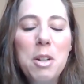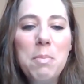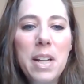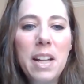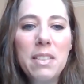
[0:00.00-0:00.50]

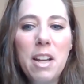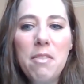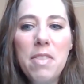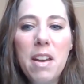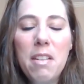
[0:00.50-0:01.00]
But I
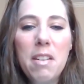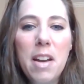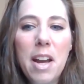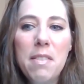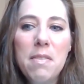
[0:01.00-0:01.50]
love that.
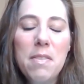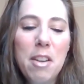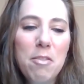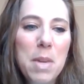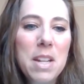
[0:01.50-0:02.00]

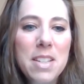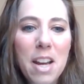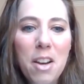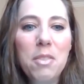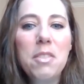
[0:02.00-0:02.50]
I've been
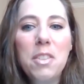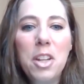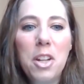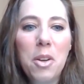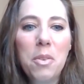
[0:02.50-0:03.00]
down,
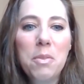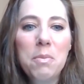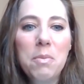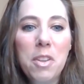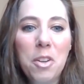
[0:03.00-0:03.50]

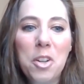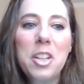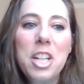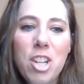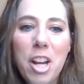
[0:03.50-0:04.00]
the
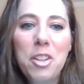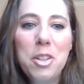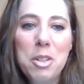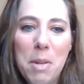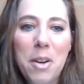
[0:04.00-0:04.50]
early
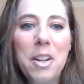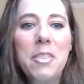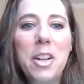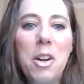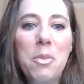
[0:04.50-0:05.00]
childhood part of
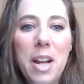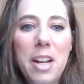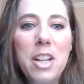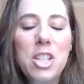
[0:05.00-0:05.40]
it already.